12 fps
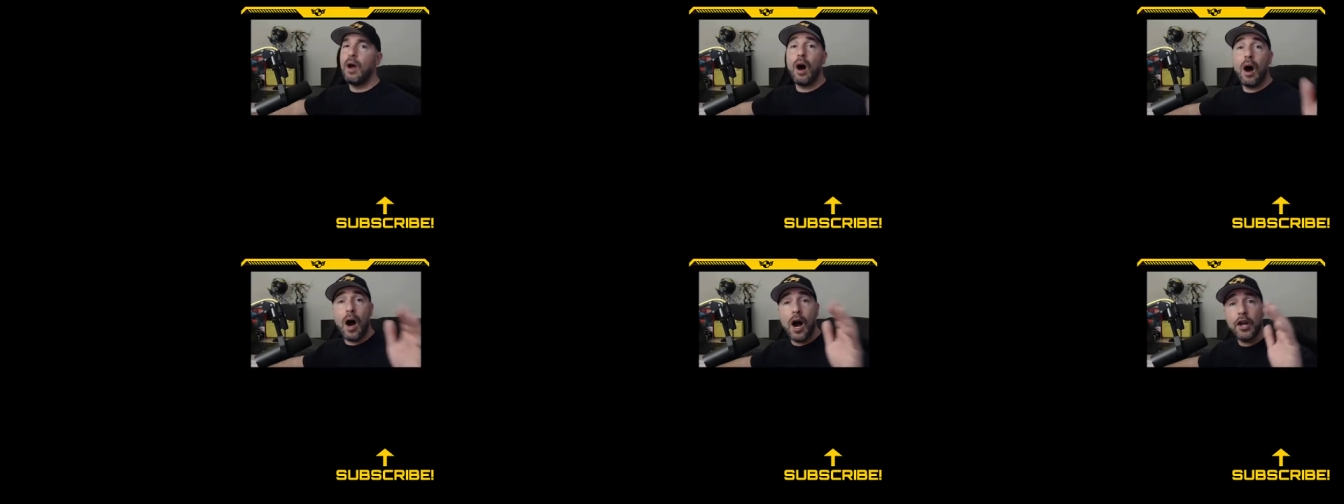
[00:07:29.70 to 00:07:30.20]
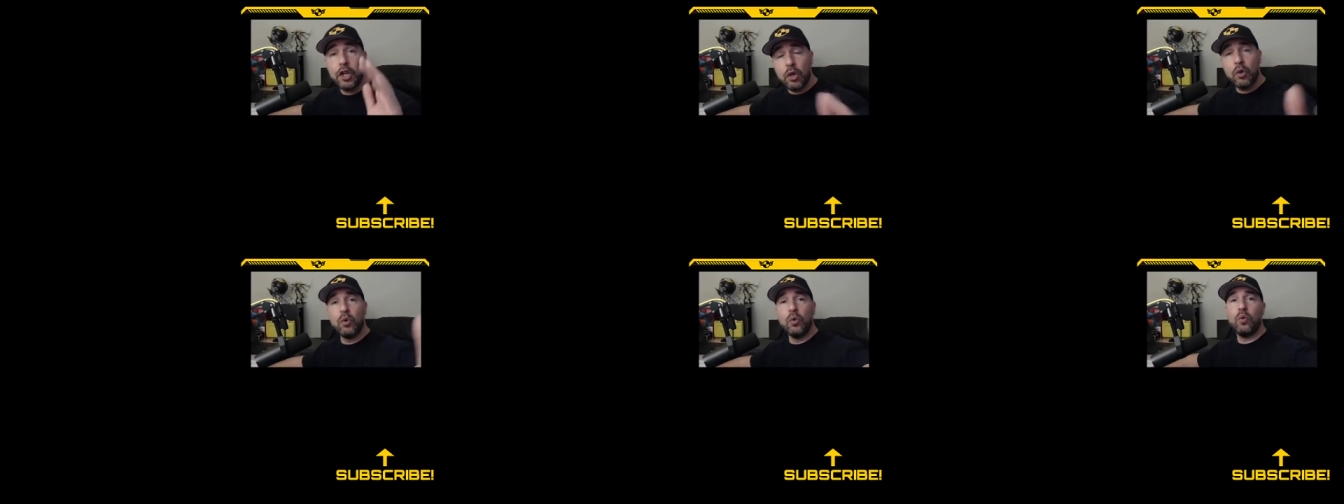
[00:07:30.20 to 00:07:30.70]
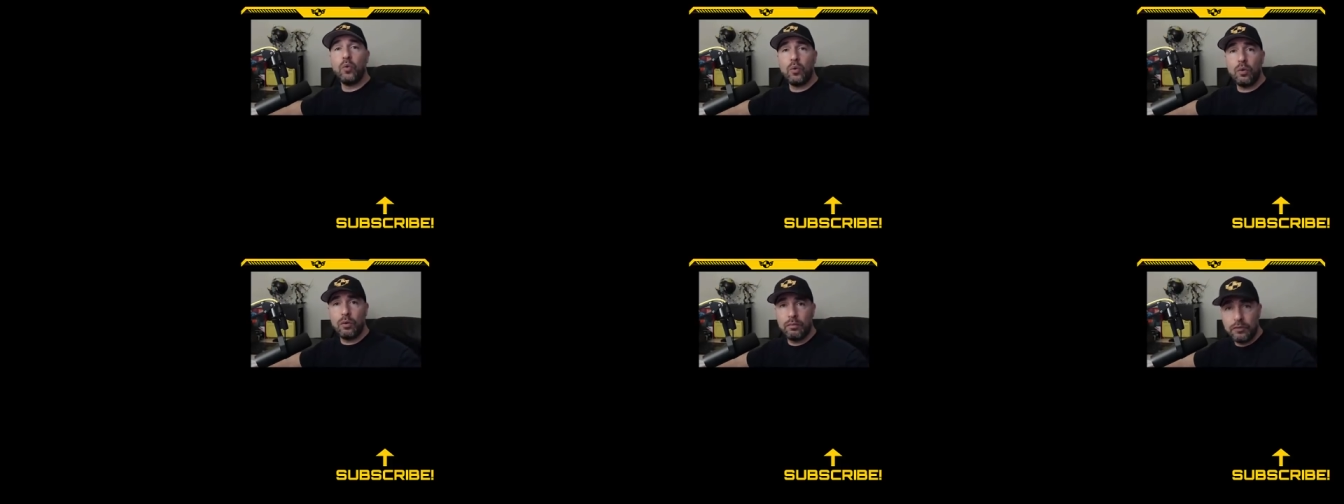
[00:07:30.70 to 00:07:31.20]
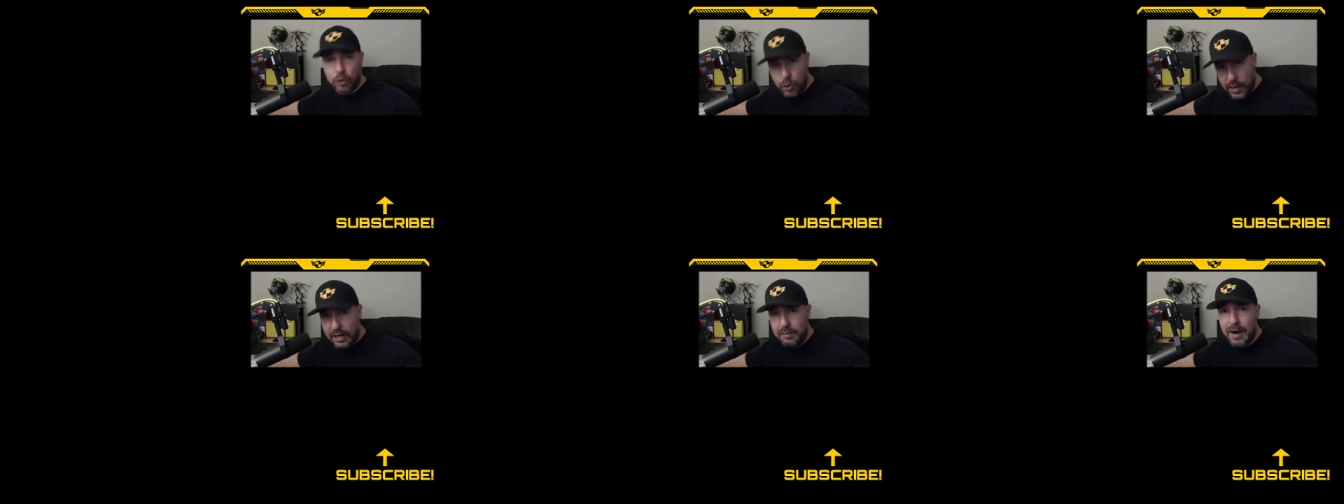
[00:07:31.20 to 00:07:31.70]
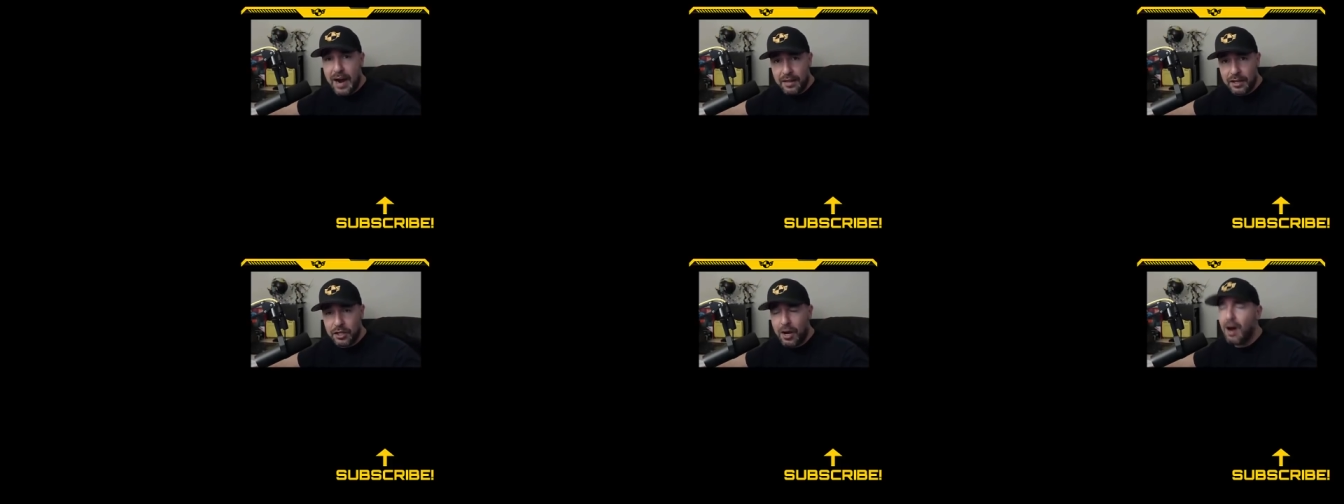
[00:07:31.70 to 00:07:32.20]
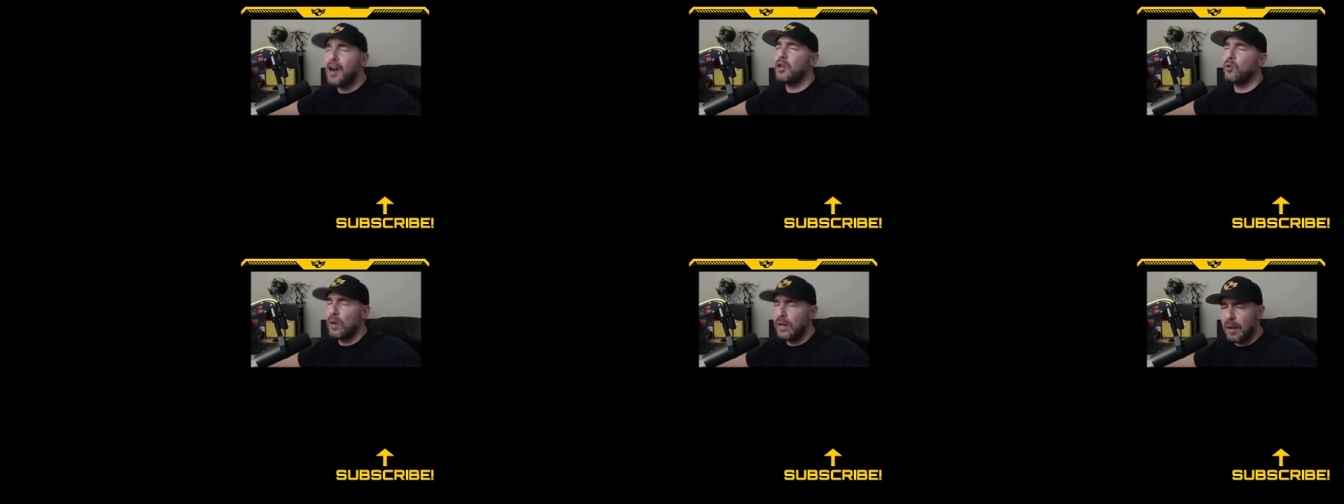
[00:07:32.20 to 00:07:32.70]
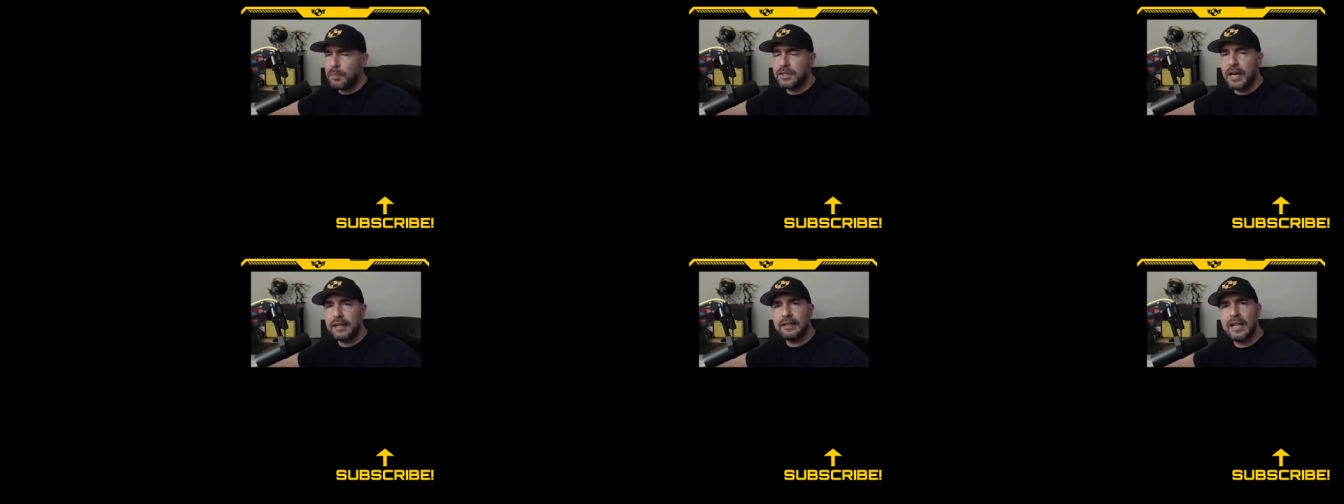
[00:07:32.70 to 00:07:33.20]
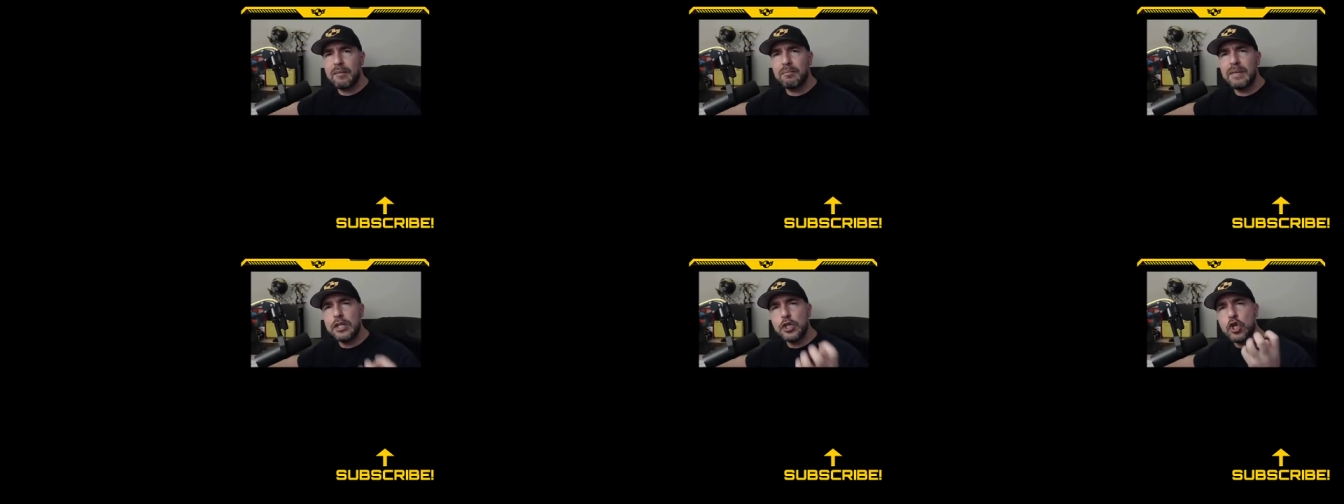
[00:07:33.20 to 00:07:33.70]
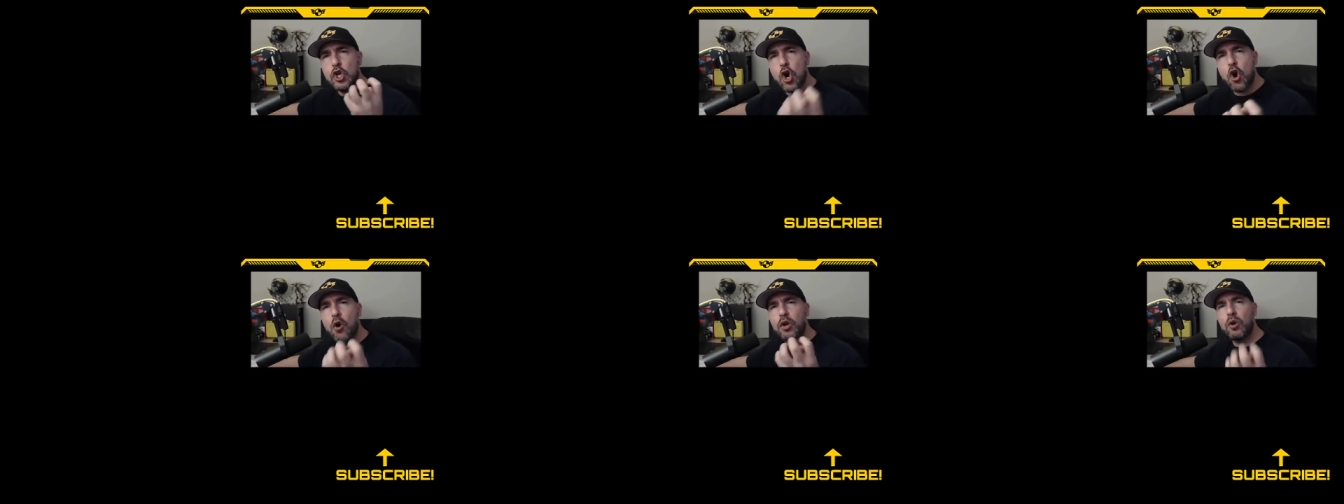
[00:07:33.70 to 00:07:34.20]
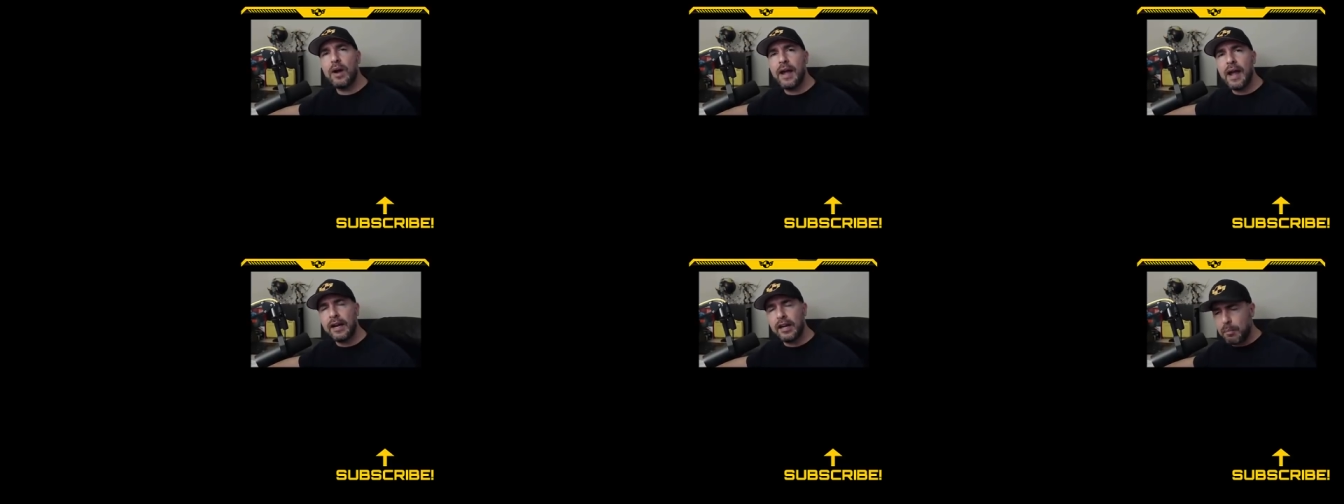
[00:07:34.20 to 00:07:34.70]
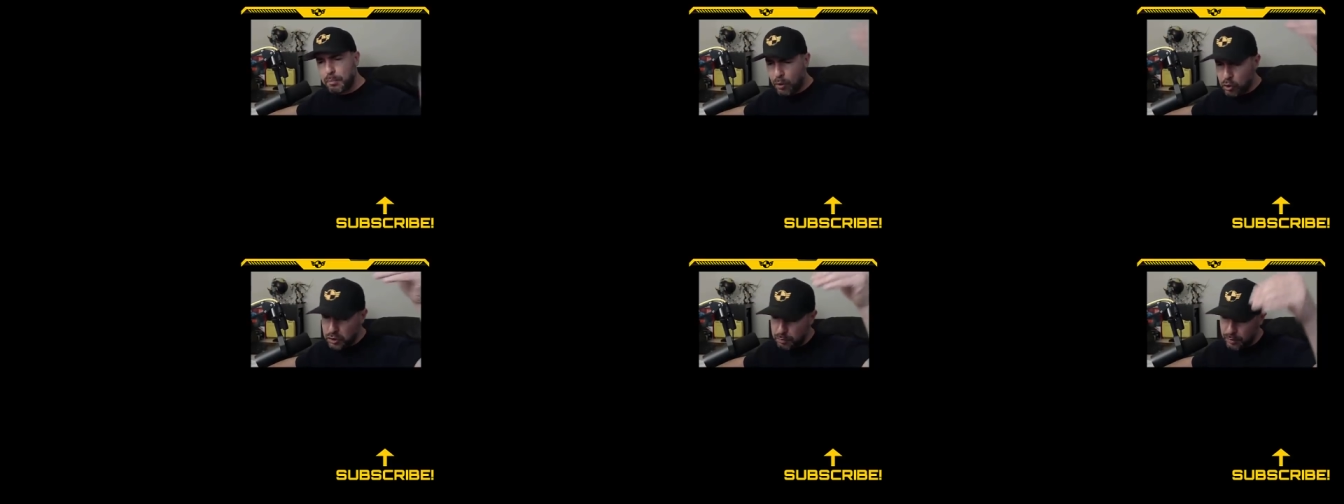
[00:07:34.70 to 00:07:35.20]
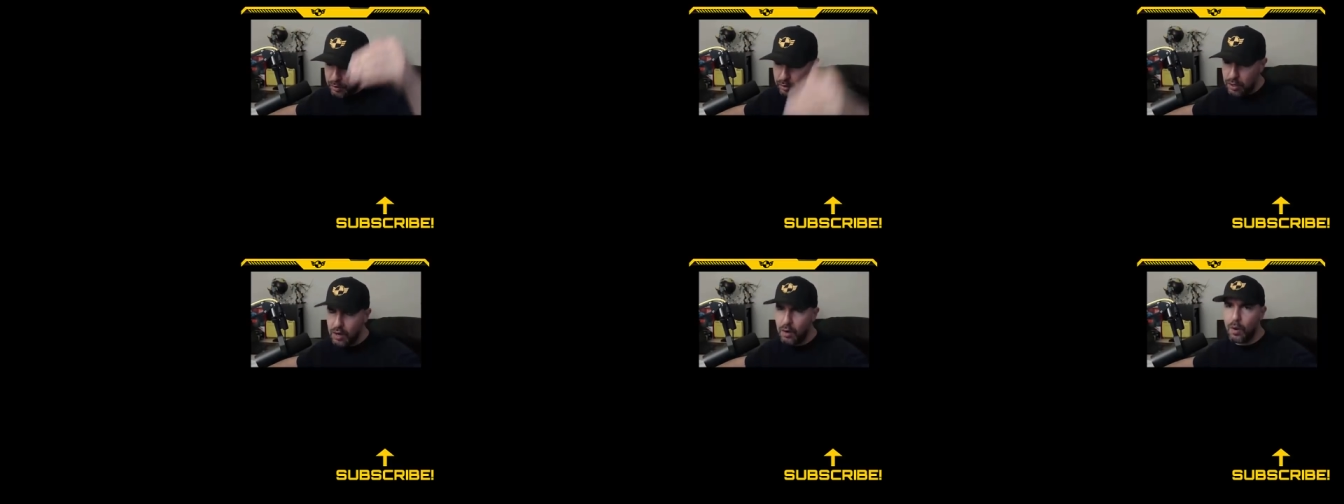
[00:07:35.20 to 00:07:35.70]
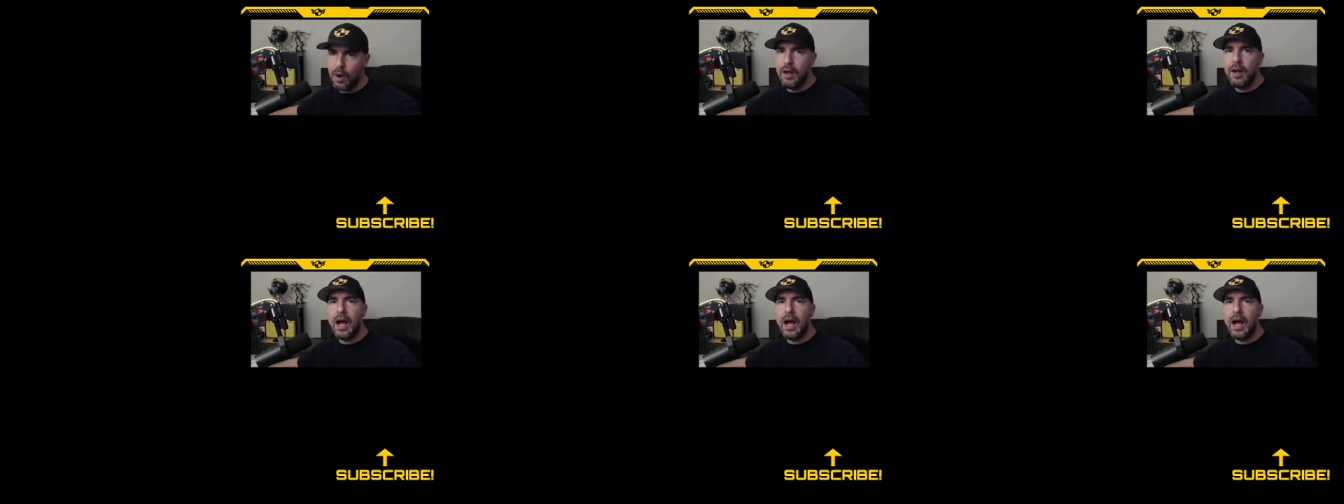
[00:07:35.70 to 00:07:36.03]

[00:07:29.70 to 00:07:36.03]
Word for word: are you triggered by this? Are you really upset? Let me know your anger. Post below.